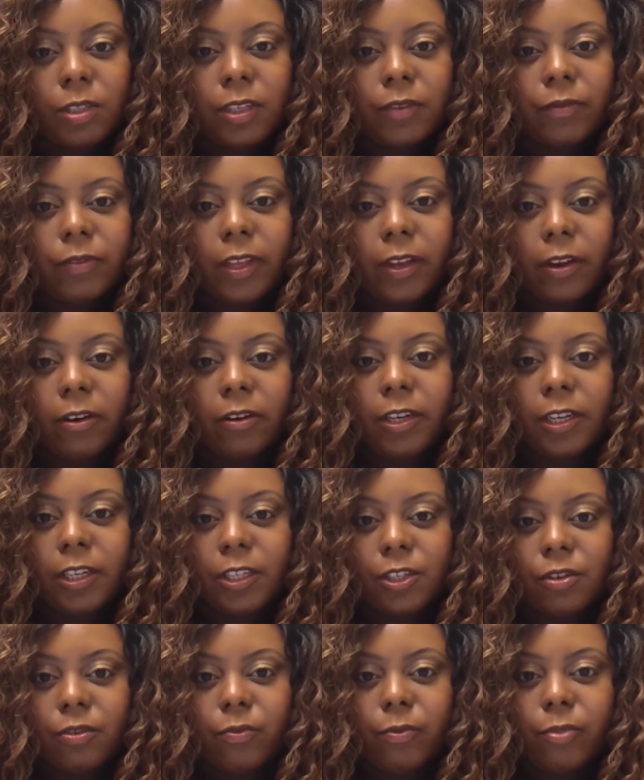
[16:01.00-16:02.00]
if they're
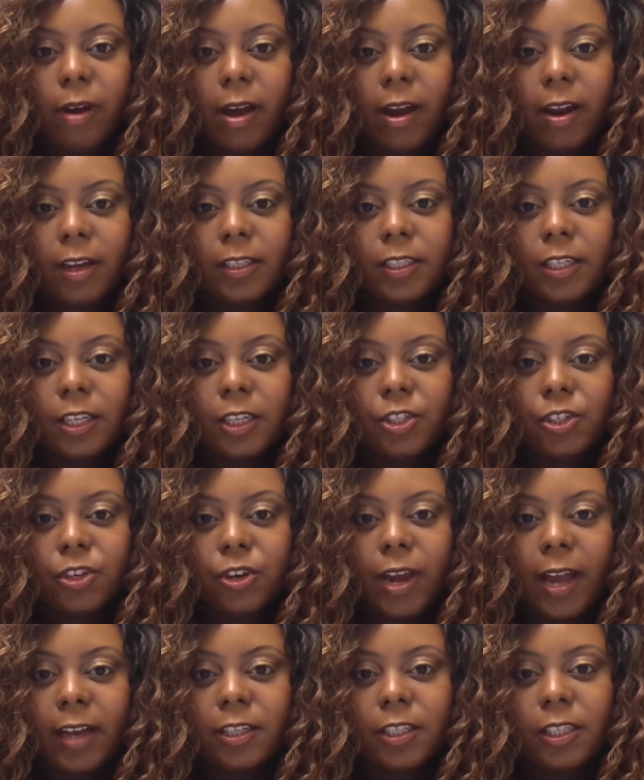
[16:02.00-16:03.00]
digital products that
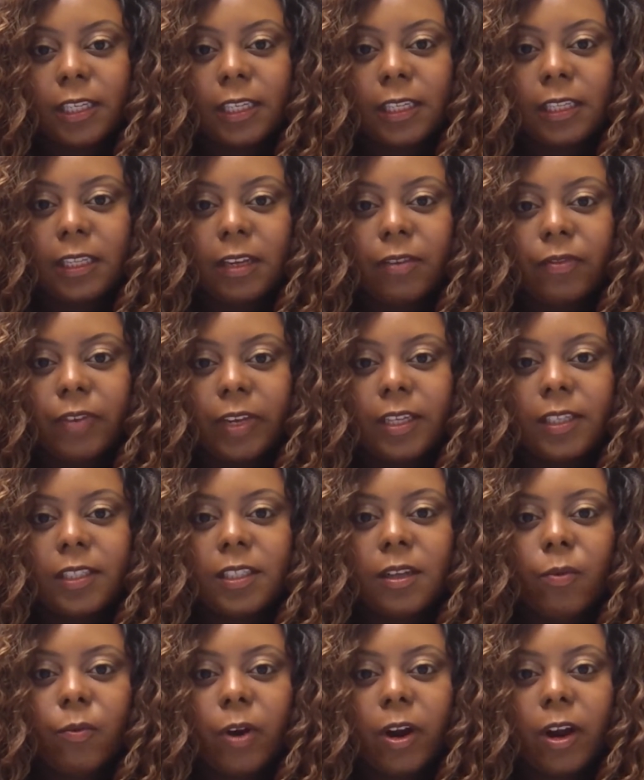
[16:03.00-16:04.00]
you're actually leaving
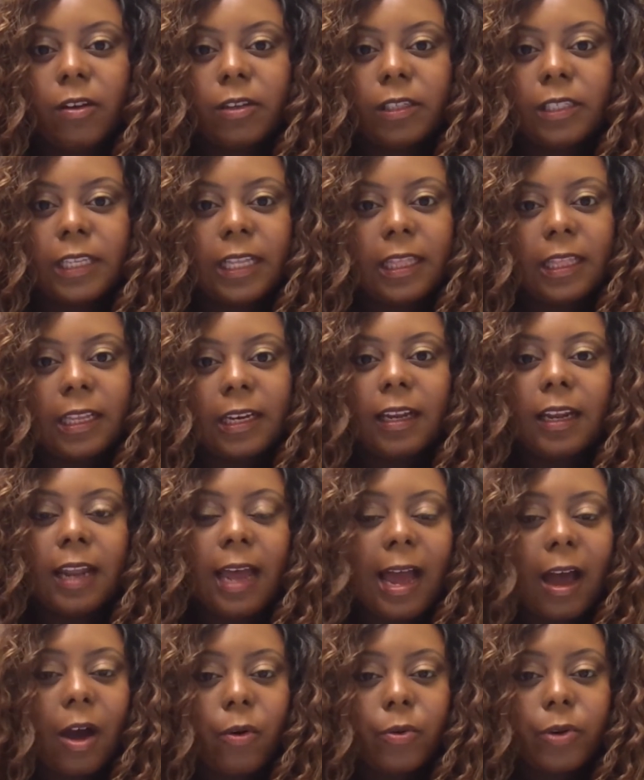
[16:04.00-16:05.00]
somewhere else in the
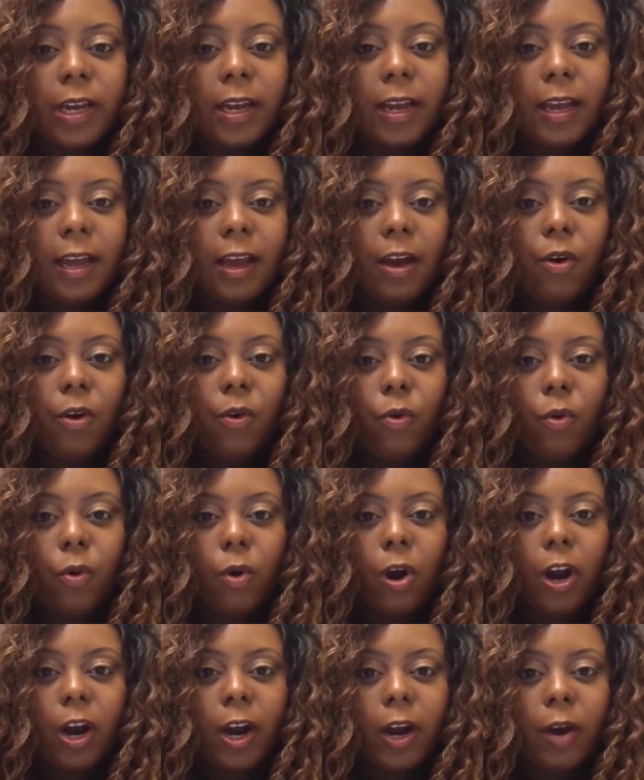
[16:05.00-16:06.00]
cloud
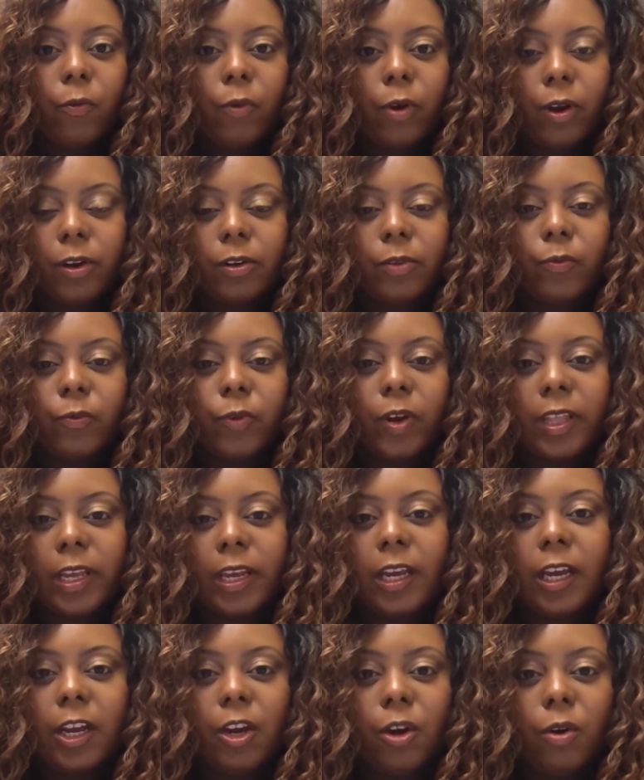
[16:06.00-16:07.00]
or where they
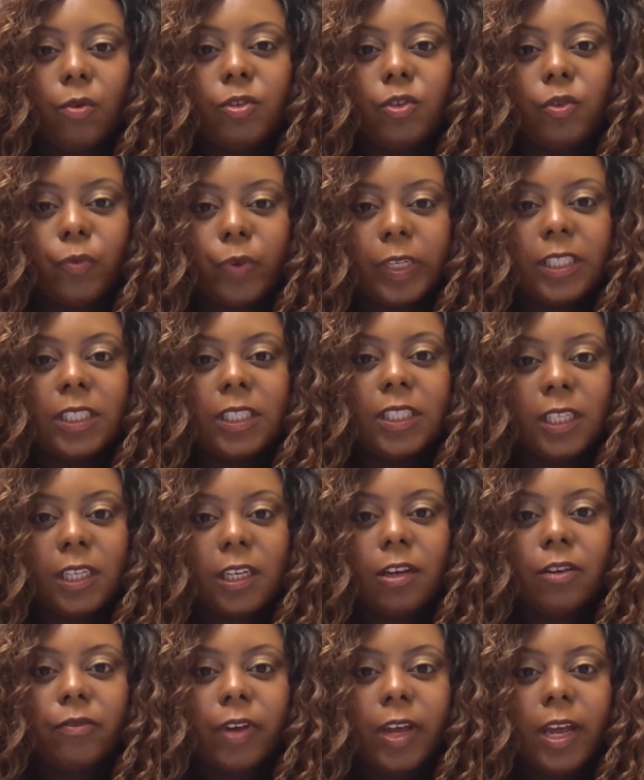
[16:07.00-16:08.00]
can go to
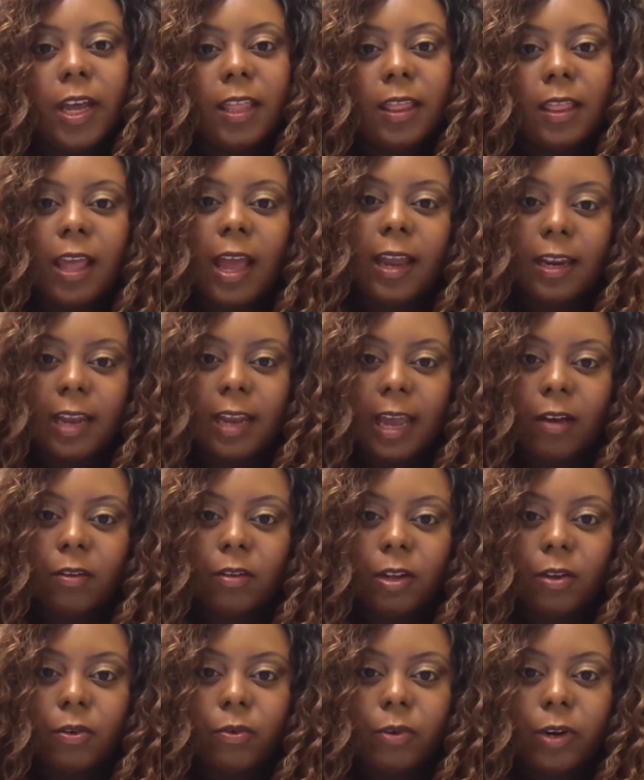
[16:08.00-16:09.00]
receive that
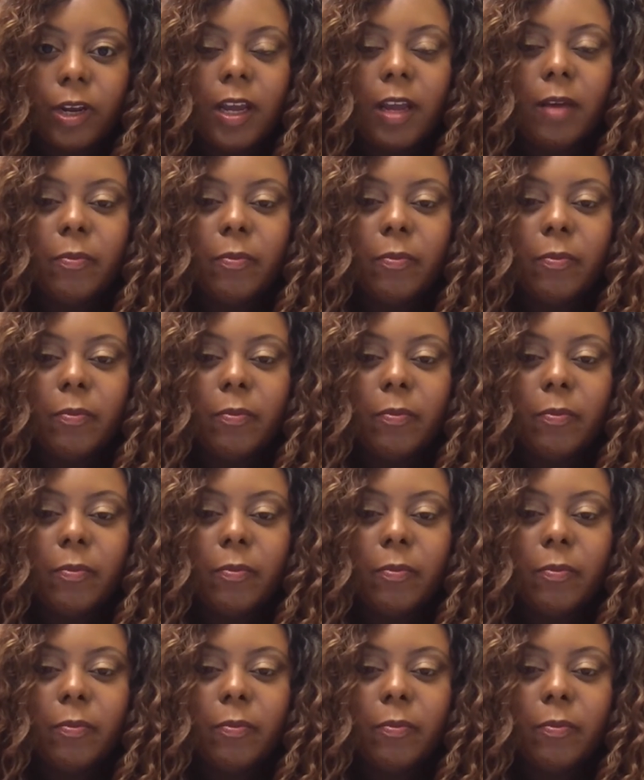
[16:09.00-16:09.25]
download.